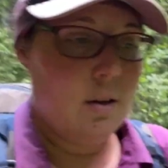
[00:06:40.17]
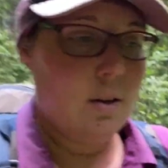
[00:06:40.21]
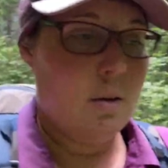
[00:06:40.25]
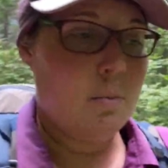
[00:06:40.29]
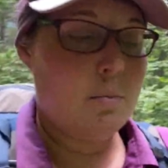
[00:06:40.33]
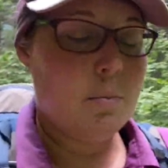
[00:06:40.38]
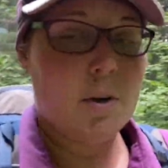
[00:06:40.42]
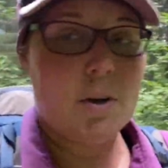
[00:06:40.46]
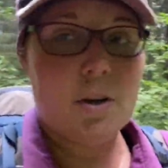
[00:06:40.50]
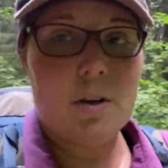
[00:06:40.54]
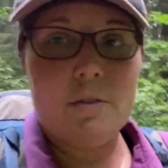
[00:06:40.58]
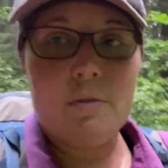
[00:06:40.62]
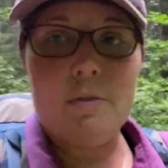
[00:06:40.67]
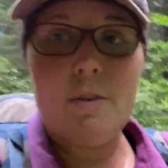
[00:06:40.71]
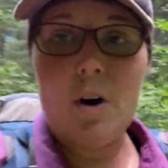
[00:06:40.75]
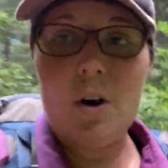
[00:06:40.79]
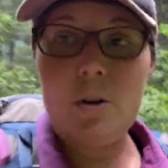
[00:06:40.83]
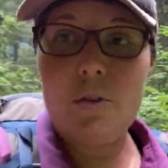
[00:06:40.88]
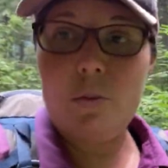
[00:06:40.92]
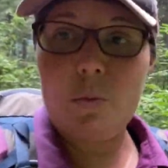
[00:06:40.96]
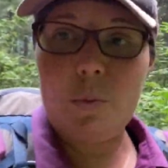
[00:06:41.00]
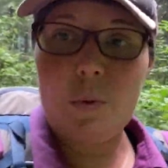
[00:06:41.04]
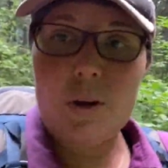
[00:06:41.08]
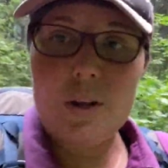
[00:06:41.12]
Burney
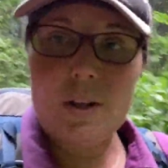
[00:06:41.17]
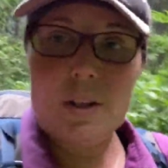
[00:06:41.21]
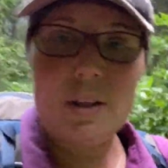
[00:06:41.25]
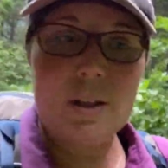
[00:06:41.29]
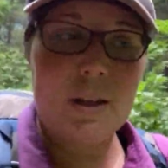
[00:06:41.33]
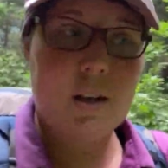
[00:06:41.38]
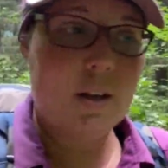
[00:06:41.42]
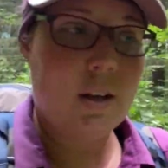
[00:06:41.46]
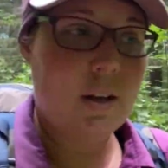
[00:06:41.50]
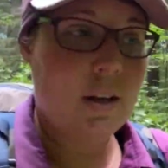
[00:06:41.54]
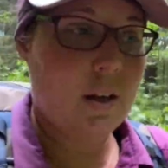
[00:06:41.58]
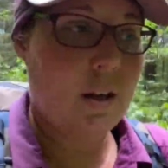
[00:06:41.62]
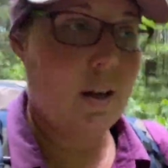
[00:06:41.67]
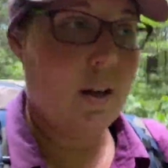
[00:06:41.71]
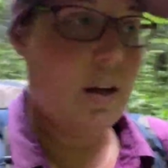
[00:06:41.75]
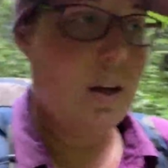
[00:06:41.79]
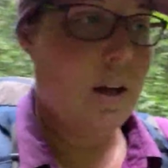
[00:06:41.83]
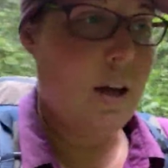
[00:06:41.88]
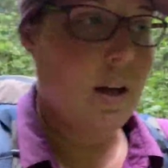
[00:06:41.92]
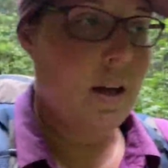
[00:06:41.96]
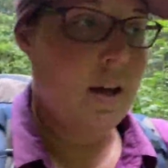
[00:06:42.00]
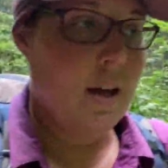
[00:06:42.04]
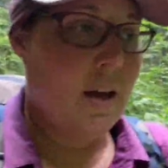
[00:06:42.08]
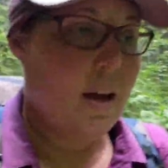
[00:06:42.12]
Falls with.
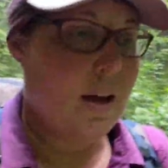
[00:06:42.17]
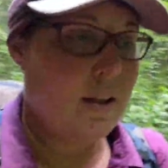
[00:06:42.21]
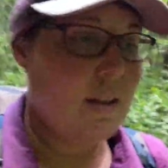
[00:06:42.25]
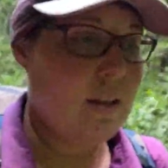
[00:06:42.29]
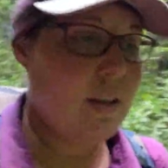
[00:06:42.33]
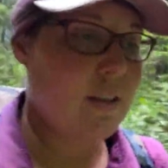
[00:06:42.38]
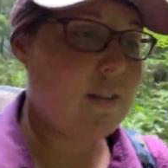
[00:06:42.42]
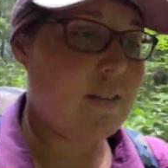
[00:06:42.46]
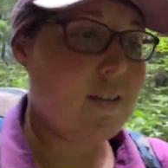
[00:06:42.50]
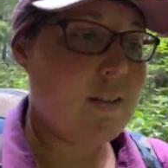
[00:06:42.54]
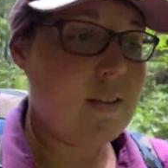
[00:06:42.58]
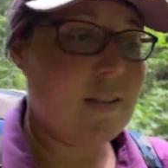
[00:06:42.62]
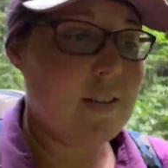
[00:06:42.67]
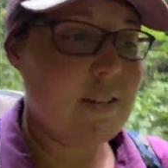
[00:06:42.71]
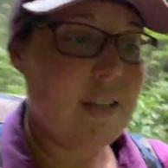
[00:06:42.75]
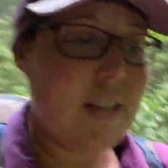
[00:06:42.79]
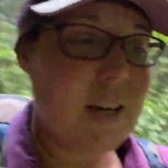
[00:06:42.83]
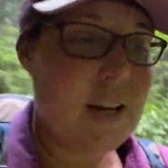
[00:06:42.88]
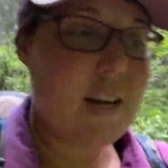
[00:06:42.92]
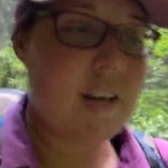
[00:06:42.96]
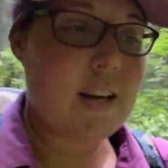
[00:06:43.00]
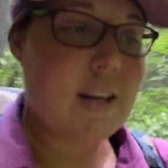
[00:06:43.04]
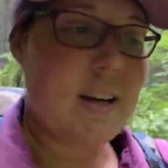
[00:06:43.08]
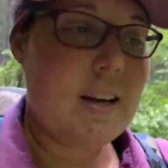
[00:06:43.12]
And then
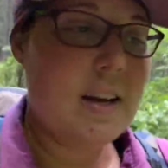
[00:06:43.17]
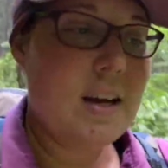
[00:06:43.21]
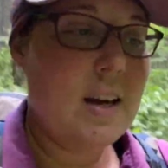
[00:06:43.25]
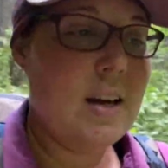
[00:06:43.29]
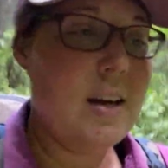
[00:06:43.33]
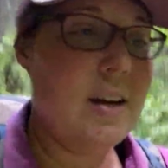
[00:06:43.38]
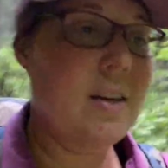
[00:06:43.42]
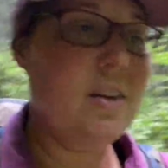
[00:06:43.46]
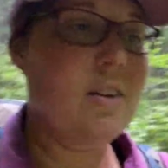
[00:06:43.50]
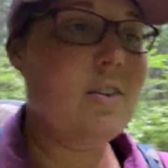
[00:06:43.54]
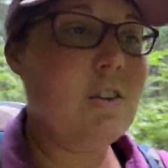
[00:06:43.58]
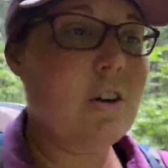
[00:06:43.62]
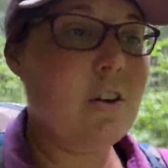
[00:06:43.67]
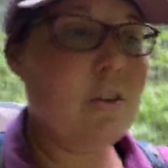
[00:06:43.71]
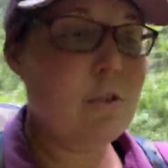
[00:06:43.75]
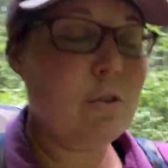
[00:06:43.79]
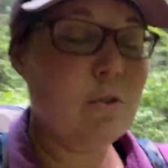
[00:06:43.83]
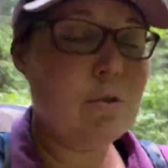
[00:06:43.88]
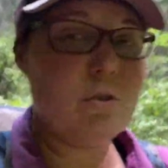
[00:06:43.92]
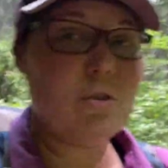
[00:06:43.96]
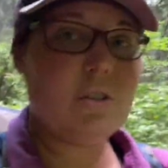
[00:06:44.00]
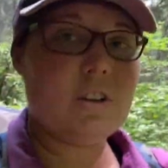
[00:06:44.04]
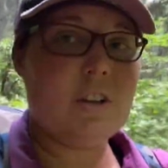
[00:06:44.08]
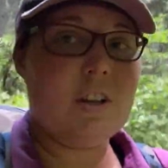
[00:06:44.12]
today is also
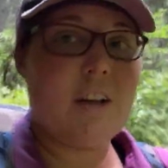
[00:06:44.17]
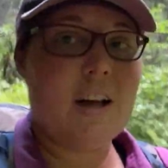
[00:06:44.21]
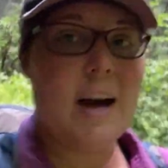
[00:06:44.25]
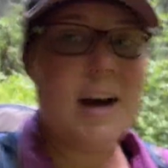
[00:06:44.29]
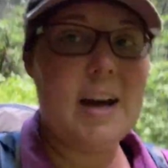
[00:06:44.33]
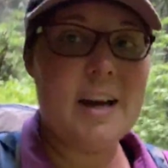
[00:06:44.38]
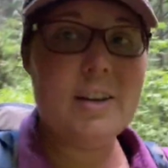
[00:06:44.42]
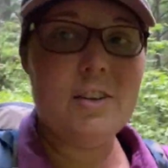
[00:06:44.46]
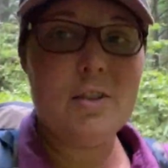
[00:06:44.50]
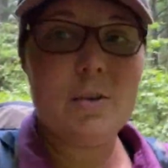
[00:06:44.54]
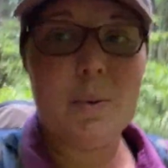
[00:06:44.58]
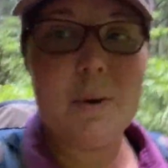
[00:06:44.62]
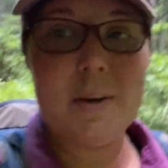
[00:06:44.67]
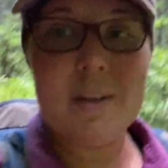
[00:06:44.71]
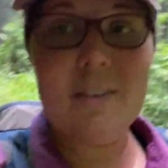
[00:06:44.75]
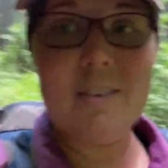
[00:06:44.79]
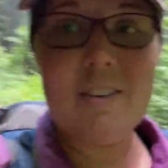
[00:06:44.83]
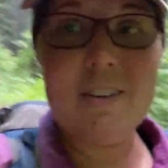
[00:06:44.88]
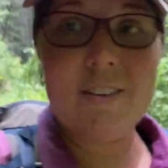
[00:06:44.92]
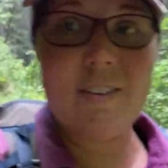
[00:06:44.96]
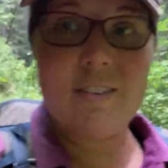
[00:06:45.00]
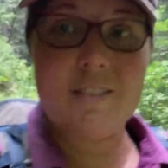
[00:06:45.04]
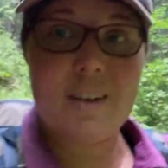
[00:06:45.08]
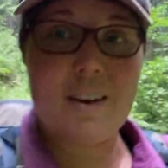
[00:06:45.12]
July
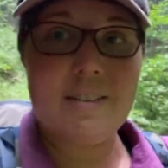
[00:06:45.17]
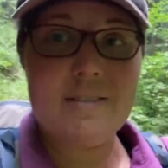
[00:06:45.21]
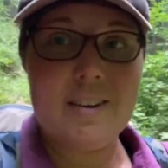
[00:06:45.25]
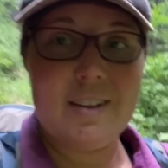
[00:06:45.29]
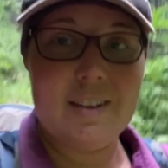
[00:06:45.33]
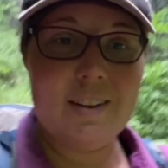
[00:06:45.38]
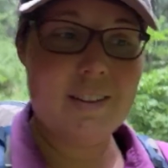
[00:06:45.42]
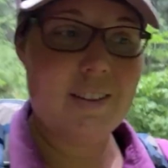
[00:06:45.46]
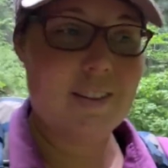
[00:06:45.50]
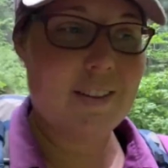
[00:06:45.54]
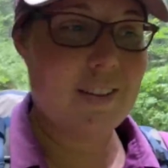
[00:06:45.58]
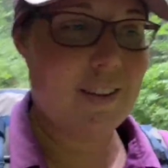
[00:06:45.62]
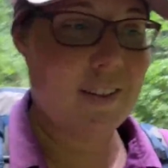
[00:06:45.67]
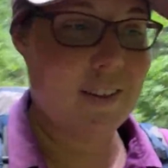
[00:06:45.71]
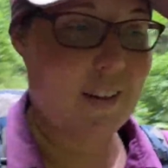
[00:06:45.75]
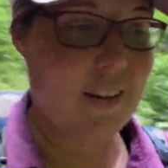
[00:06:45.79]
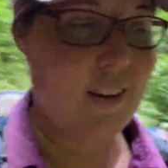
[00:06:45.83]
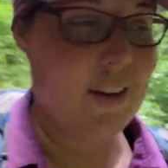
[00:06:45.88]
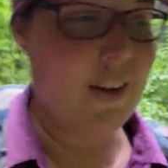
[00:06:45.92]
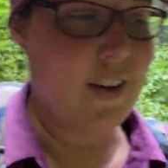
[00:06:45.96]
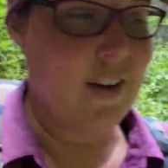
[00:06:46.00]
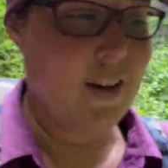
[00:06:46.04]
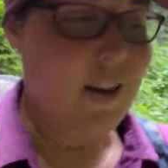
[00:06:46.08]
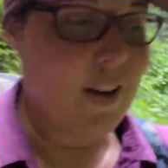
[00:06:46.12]
27th,
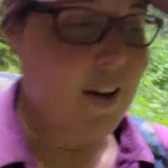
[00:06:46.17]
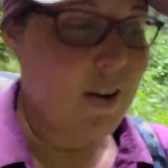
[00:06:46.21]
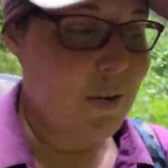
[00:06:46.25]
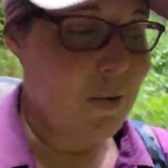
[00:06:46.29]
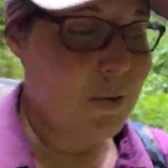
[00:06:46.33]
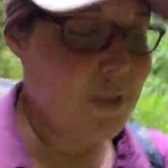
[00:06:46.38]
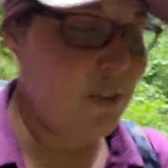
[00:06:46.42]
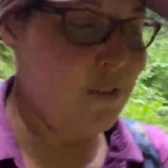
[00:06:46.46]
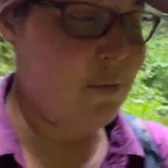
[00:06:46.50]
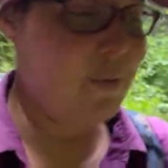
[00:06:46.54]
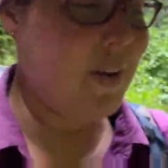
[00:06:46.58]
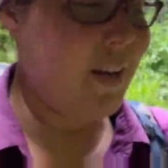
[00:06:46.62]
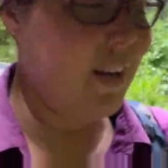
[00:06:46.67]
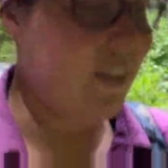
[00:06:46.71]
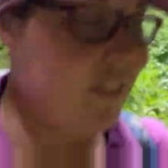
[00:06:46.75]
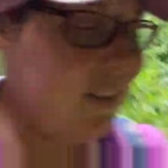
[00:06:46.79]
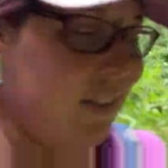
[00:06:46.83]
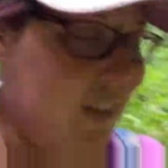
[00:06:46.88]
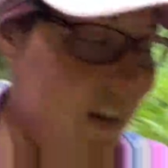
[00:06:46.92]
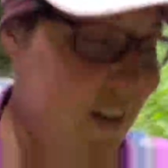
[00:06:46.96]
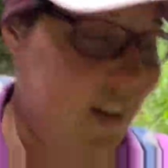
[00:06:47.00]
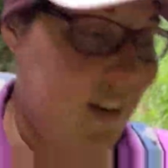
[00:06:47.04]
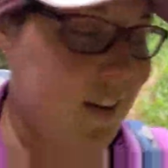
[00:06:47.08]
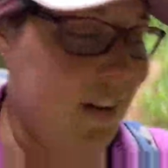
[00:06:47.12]
which makes
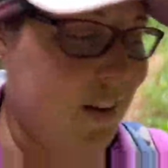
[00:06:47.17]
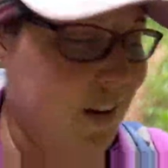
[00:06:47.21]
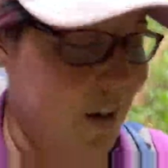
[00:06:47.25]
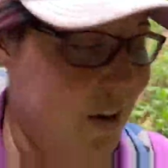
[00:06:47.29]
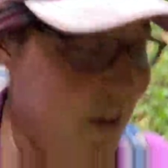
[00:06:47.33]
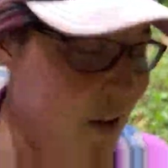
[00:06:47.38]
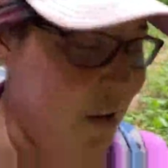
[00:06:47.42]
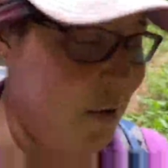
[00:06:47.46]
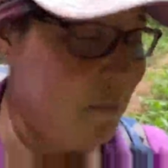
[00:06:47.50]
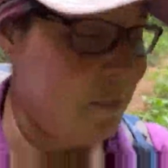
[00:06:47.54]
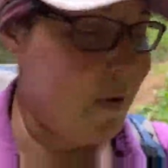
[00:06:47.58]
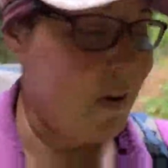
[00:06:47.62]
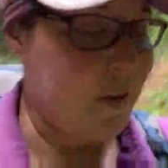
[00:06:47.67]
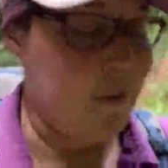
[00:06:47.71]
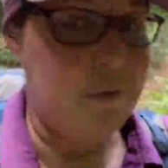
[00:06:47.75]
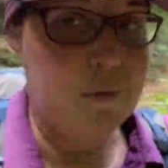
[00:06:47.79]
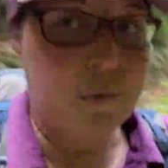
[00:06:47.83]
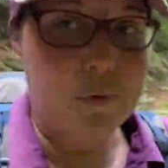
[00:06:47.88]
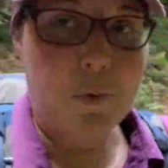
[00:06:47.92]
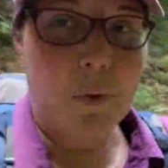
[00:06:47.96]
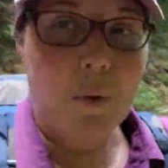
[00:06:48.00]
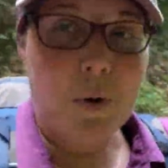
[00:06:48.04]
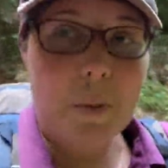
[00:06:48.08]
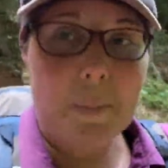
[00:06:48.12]
it my
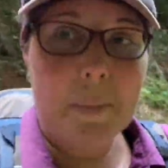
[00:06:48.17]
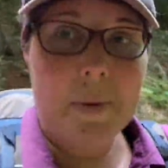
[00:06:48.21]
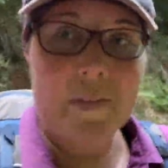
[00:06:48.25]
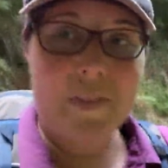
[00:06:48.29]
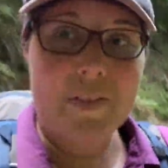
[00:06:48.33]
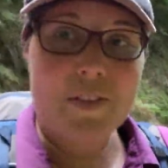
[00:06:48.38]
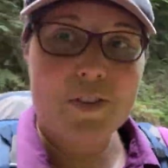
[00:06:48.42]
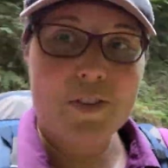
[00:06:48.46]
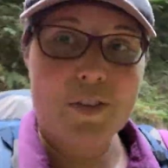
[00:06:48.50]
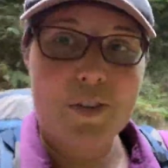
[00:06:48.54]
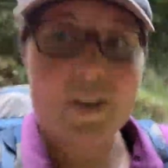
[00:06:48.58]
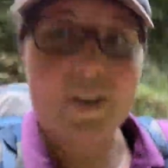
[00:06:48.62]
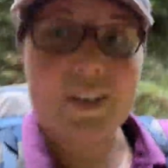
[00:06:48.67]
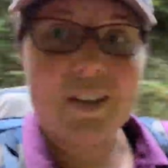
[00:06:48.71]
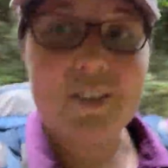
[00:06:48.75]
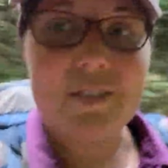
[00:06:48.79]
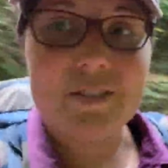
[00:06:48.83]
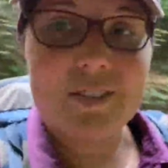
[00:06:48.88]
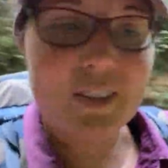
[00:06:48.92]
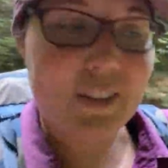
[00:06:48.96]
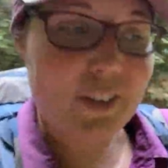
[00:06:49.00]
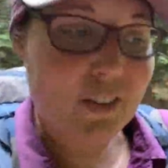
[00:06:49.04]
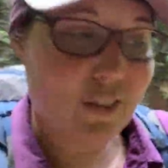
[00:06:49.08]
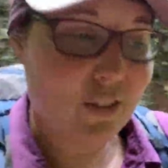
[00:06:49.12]
4-month trail
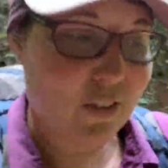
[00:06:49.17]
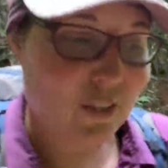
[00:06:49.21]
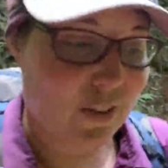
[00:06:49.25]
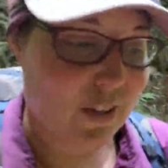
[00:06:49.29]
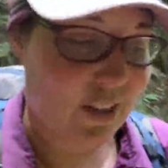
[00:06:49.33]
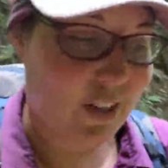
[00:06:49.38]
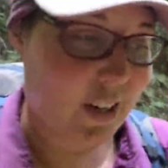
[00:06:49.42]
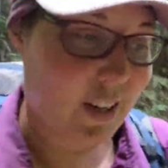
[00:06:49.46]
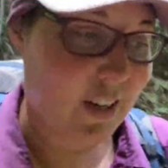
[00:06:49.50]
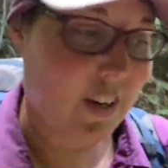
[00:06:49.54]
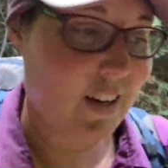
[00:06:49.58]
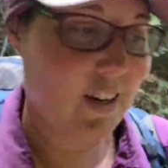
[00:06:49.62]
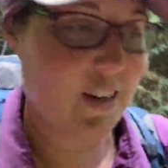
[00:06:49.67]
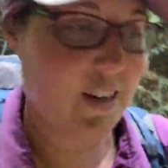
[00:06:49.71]
anniversary.